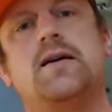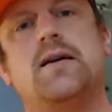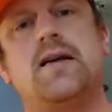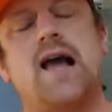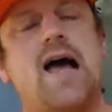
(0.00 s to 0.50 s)

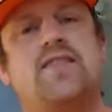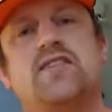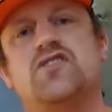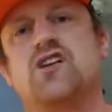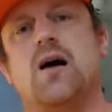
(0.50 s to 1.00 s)
He had
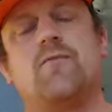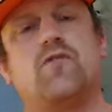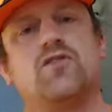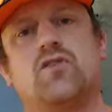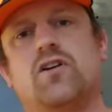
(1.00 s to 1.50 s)
this job
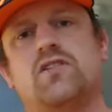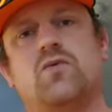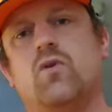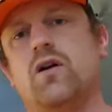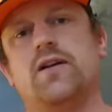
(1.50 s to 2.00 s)
for as long as
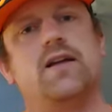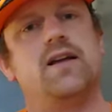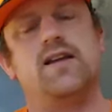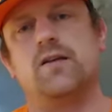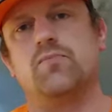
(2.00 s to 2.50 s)
he wanted
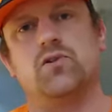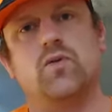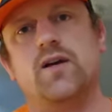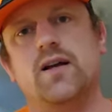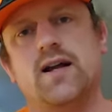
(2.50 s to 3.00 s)
it, and he blew it.